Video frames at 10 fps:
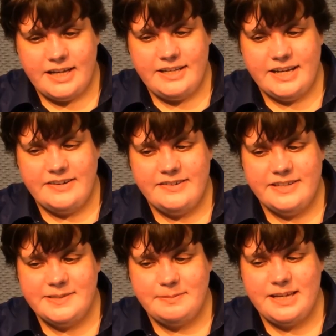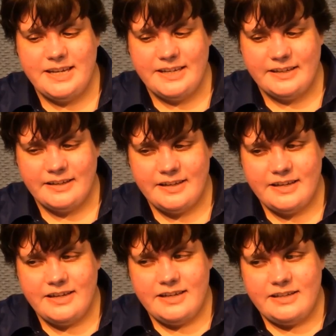And now it's playing.
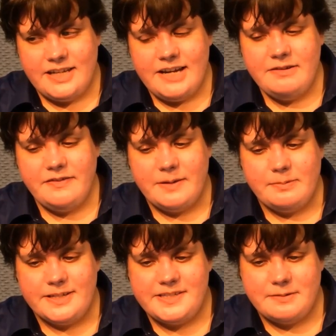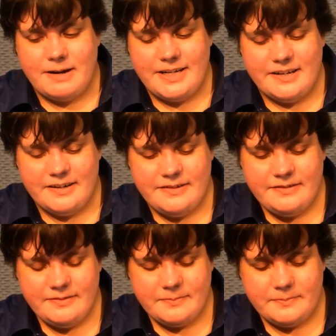Now if I press the right arrow,